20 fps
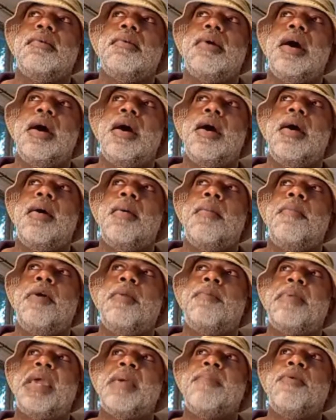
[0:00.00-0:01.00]

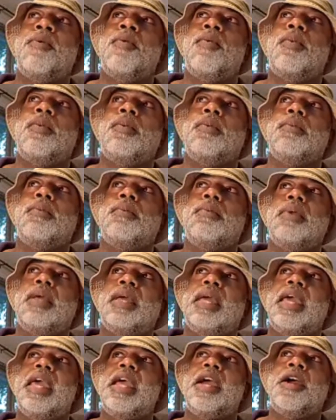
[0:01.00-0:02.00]
But people
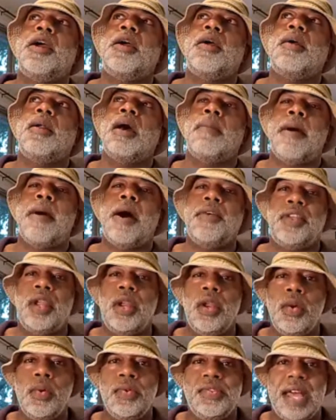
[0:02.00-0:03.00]
hear about the
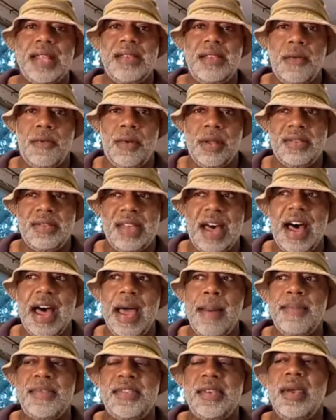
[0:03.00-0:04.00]
news at different
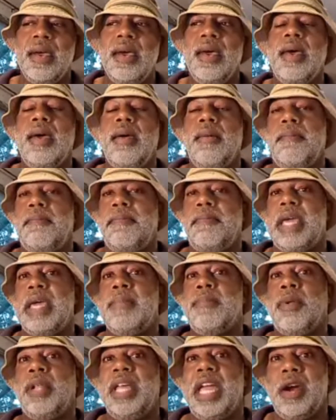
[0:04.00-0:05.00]
times.
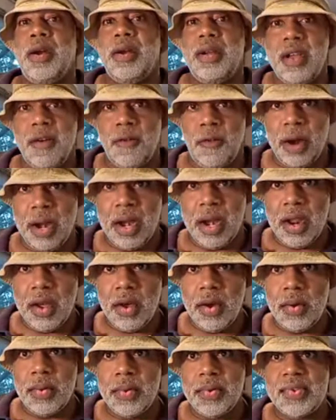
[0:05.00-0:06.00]
People hear different
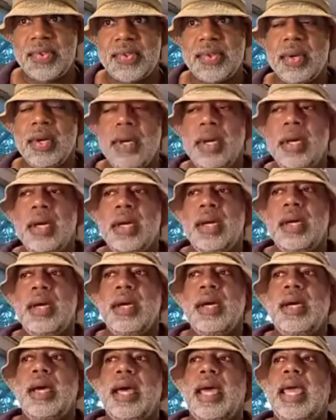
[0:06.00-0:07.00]
news,
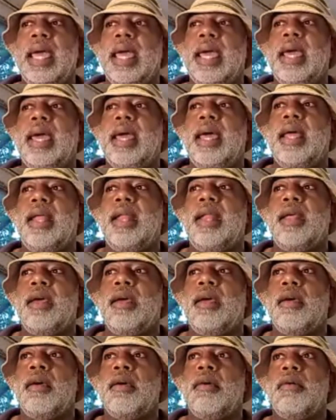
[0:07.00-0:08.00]
and
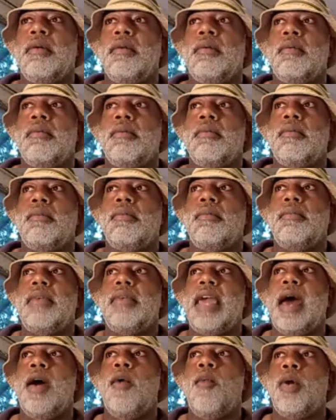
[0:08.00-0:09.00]

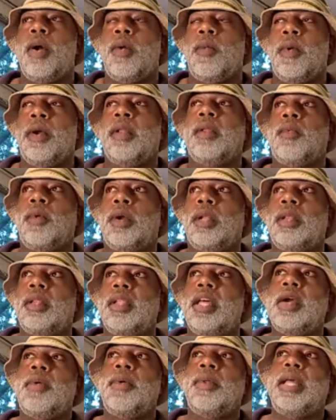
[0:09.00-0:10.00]
yeah, we're
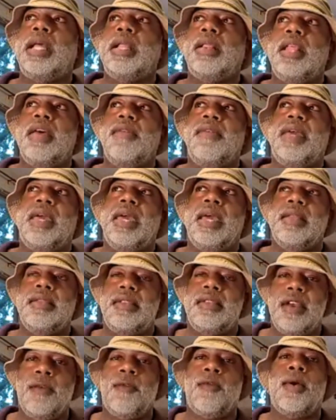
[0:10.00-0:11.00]
literally living in
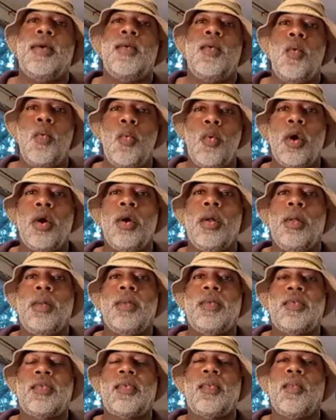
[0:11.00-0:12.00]
different
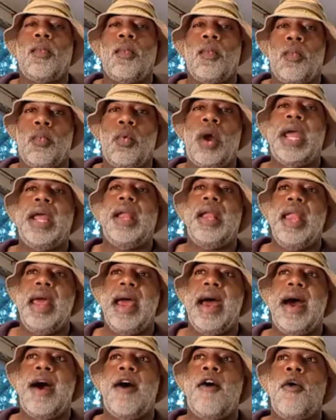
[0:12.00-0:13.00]
worlds right
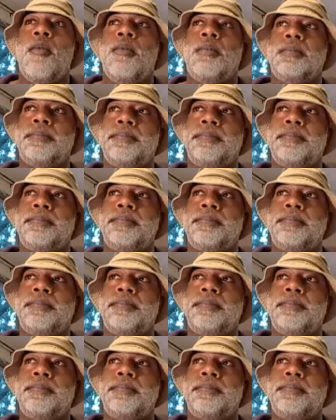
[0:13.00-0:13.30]
now.